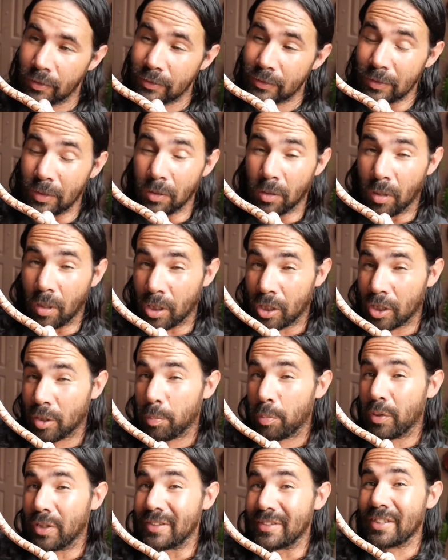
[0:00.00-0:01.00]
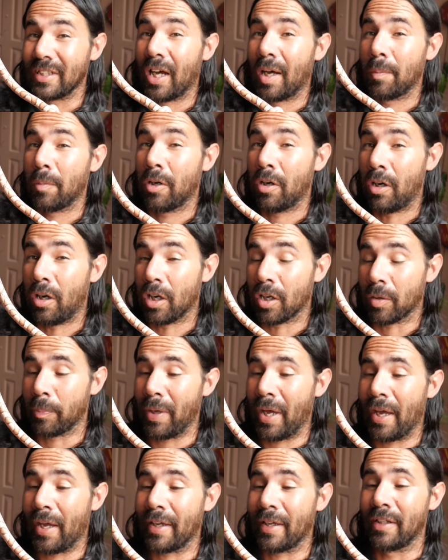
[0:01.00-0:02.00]
So I'm gonna put Tomahawk
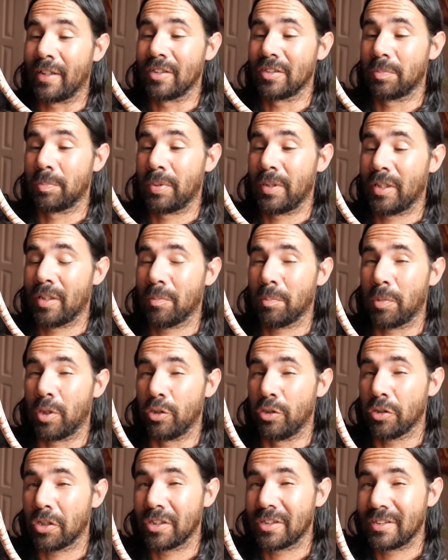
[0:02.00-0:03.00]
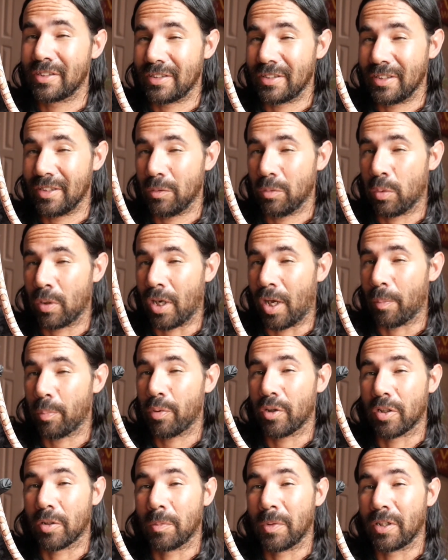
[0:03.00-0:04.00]
back in his bin, but you could see when I
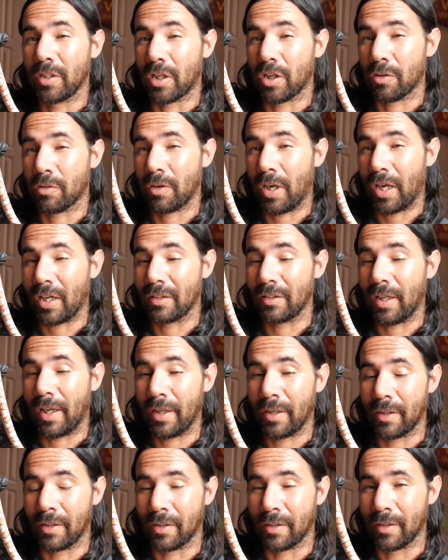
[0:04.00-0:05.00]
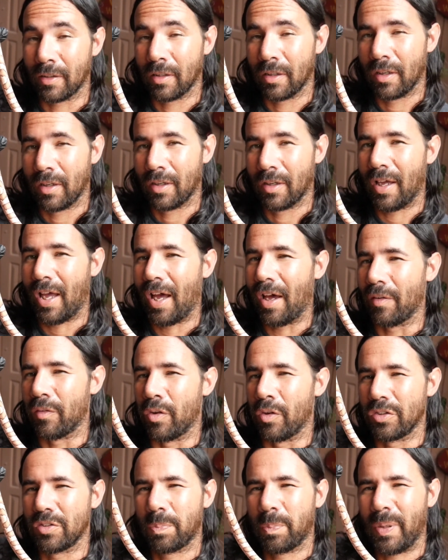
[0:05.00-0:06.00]
put him in the correct lighting how
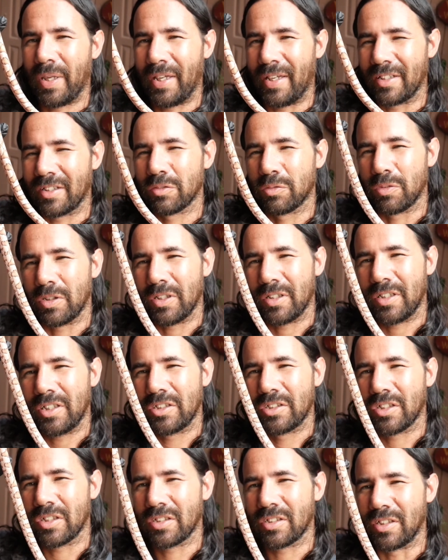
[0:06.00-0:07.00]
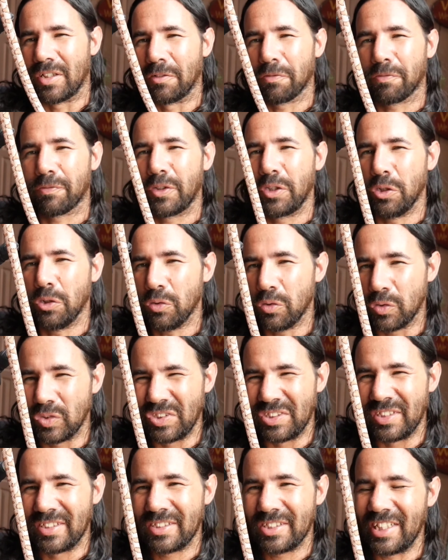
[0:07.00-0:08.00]
those pinks really just
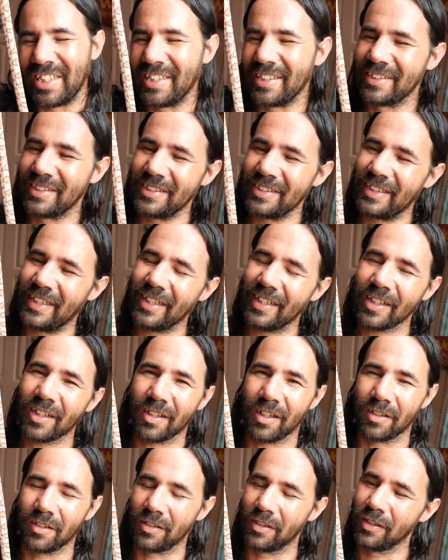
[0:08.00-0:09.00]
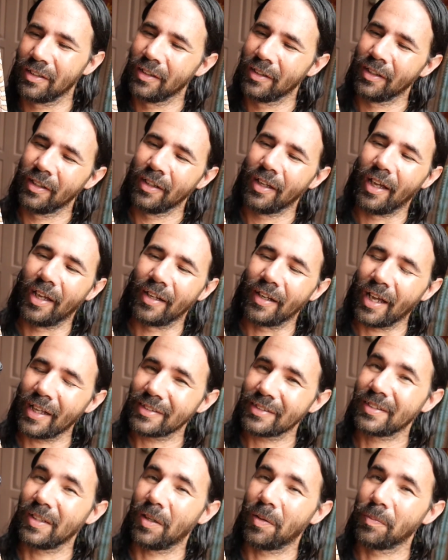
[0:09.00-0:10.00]
infused into his skin color, and
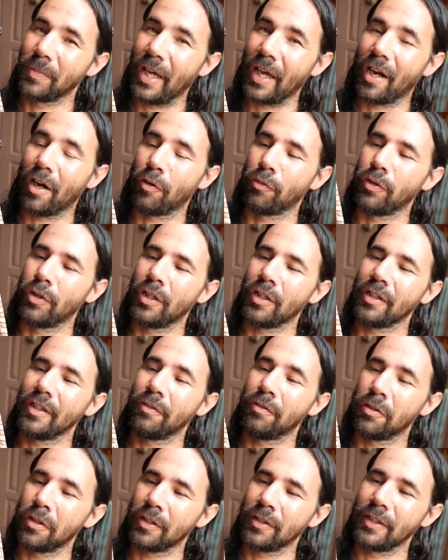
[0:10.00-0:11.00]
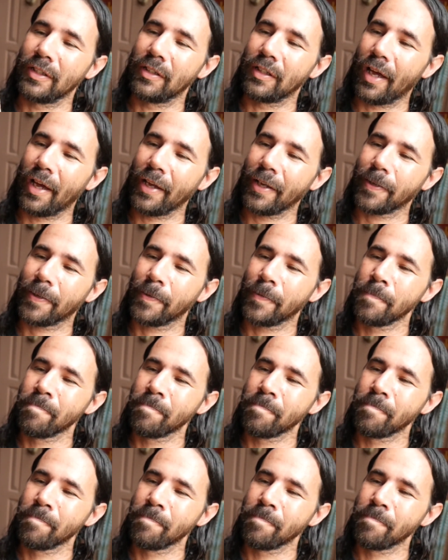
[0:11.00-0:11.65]
that's something that I really like.